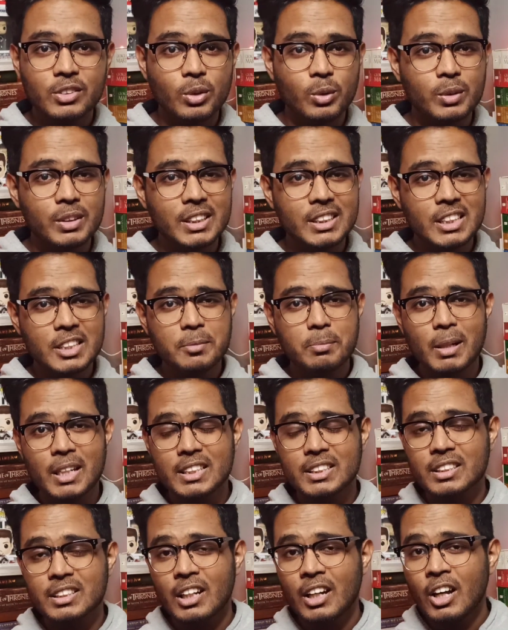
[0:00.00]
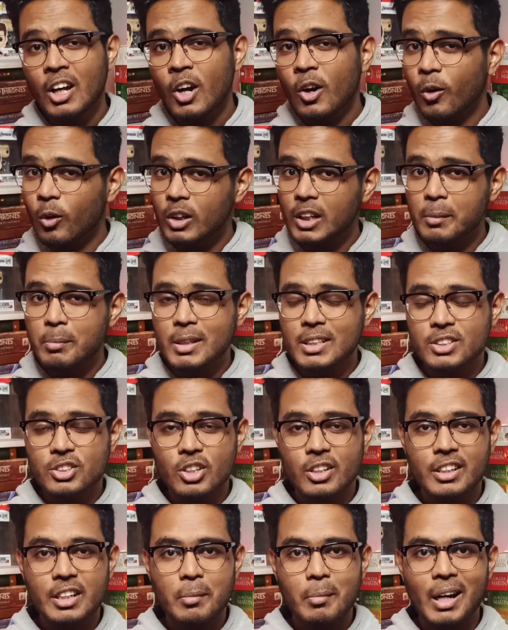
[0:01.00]
So this is wholly based
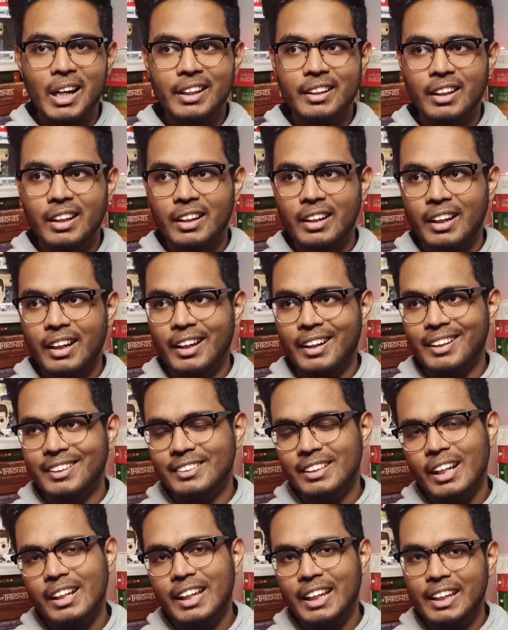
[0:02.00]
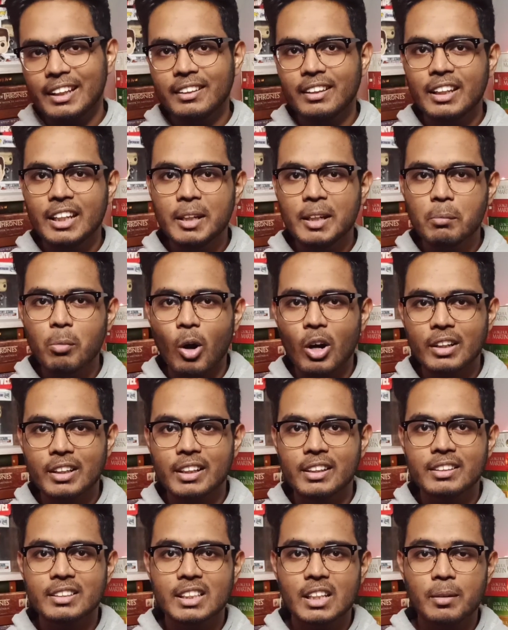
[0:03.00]
on Ramayana, and again he brought
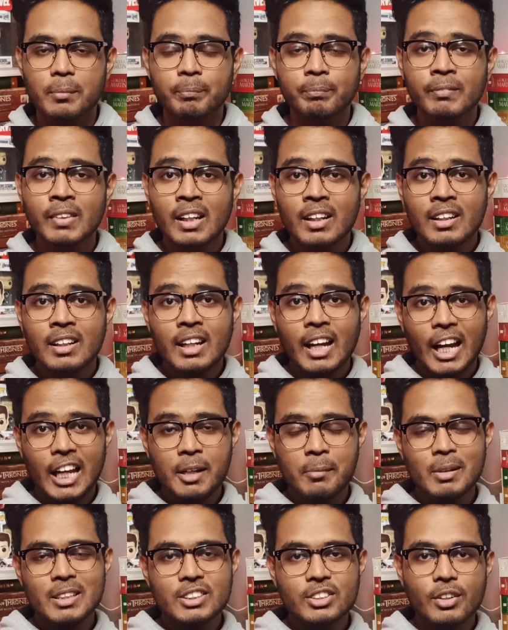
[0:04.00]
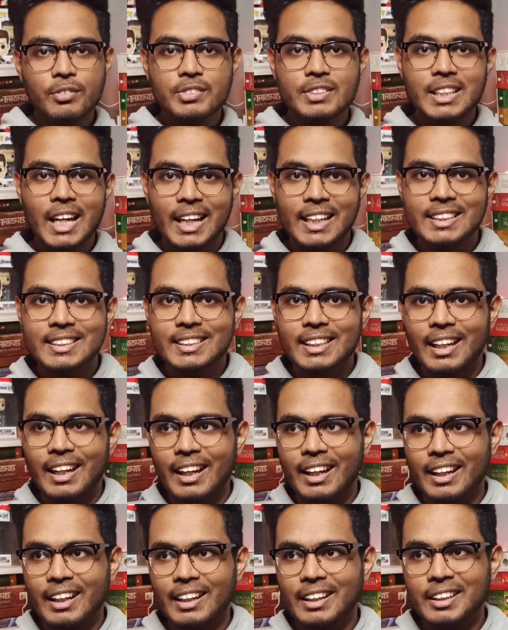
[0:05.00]
in some elements of science
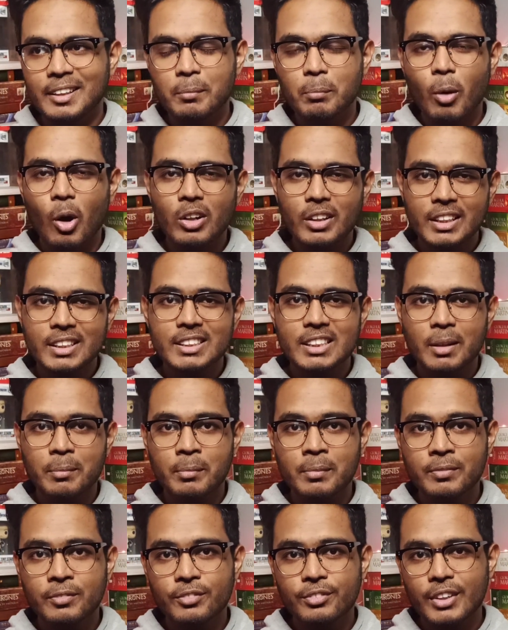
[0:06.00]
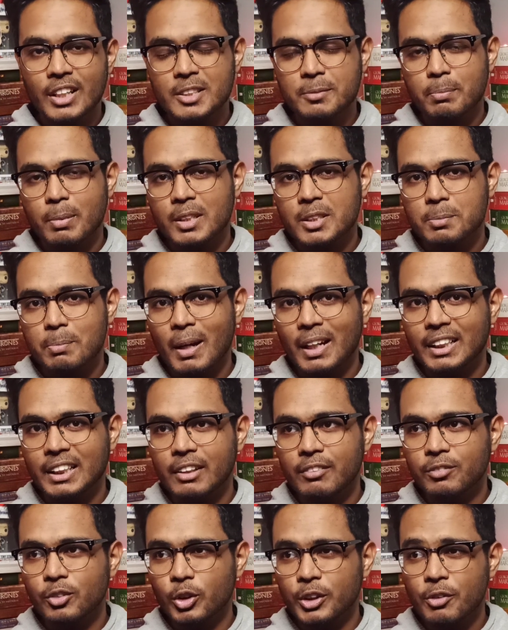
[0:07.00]
and brought in some fresh
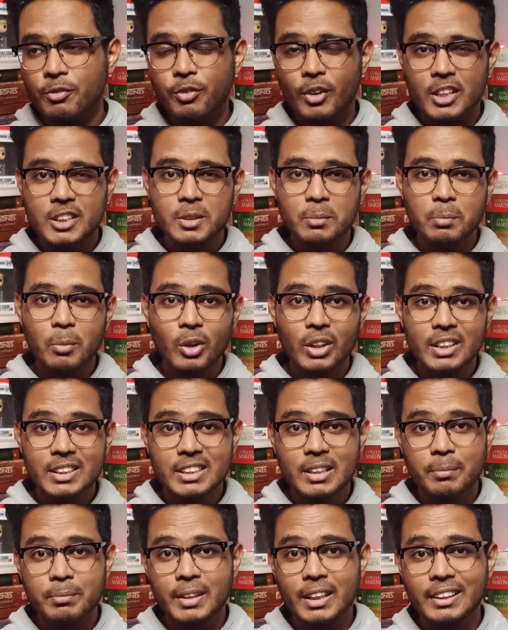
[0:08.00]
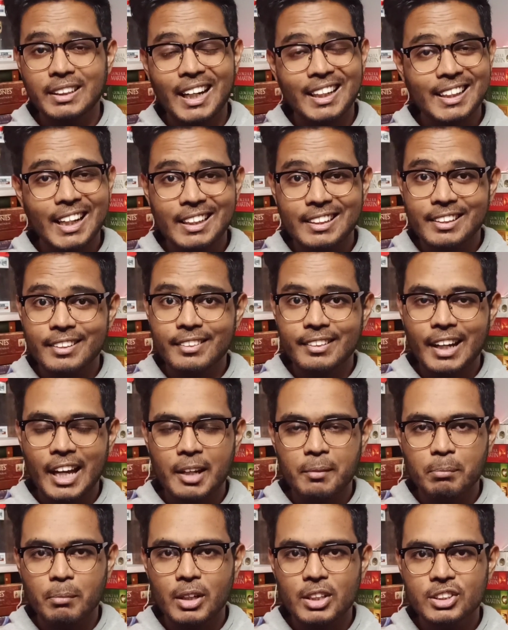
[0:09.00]
perspective. Though the first book is something that I didn't
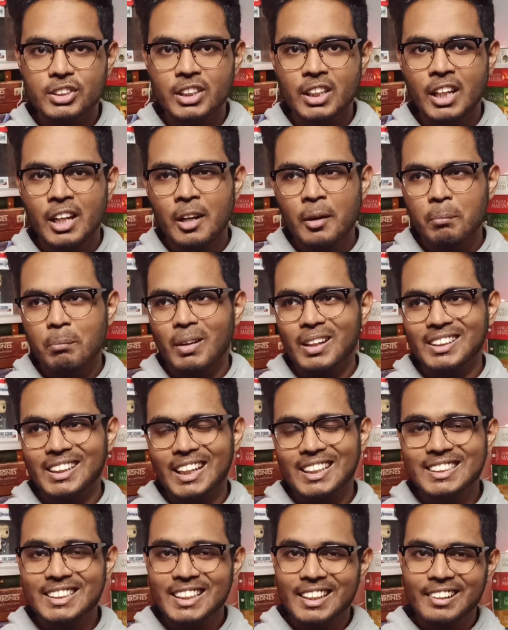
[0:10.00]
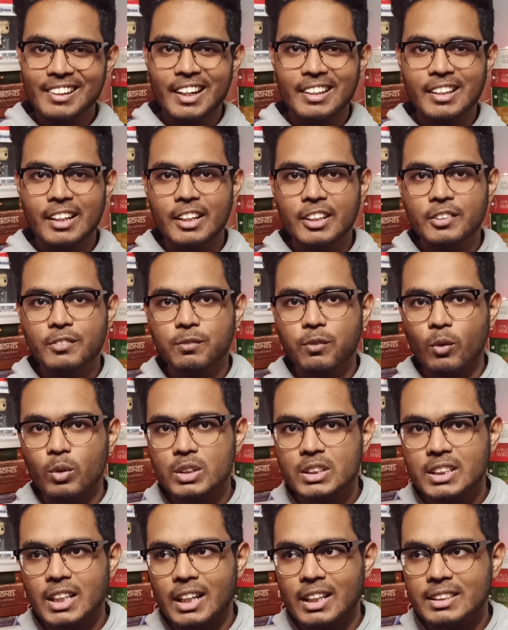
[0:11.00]
like much, but I still rated it 4
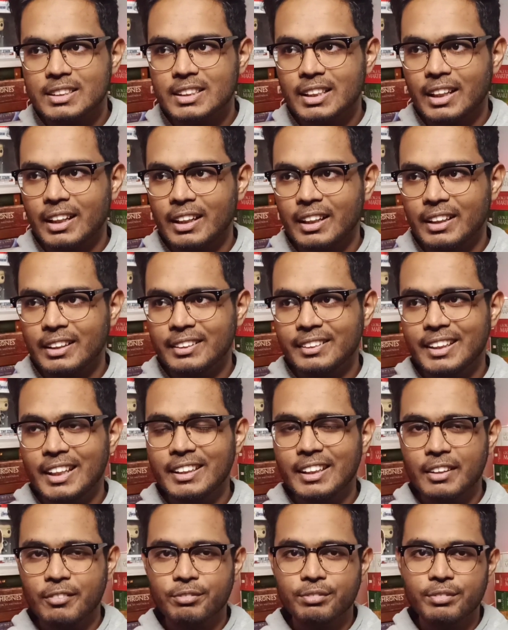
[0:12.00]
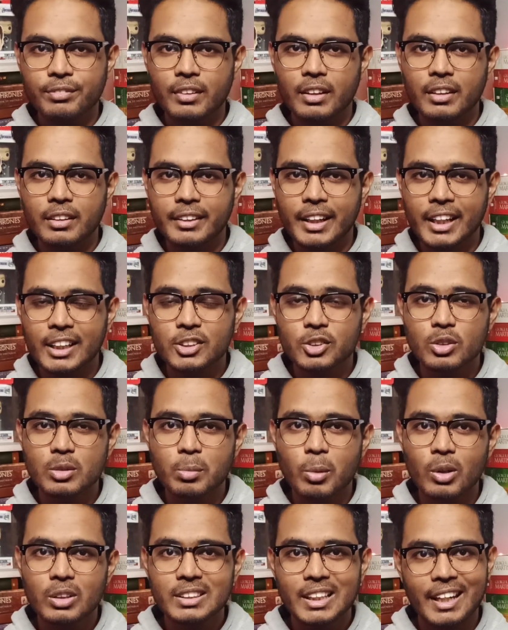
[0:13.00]
stars, and then the next 2
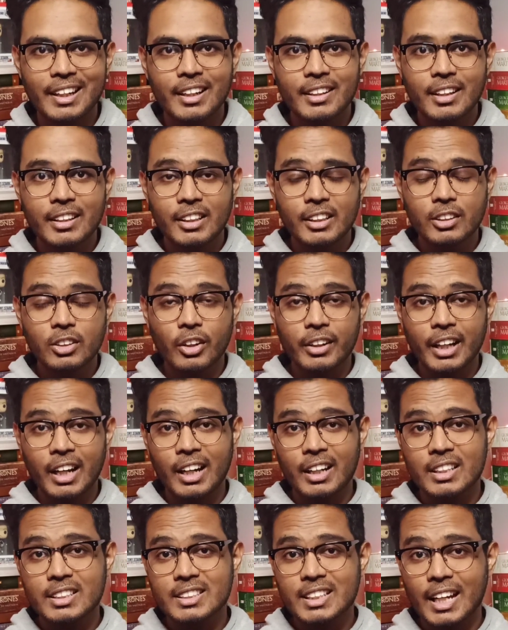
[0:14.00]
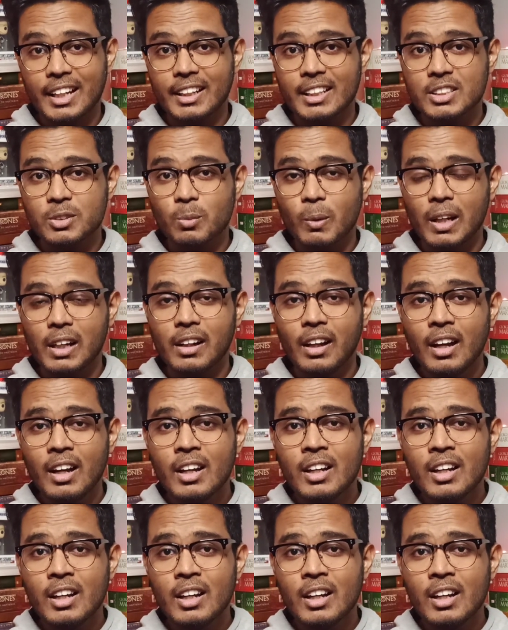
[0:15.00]
books I rated it on a higher side as well.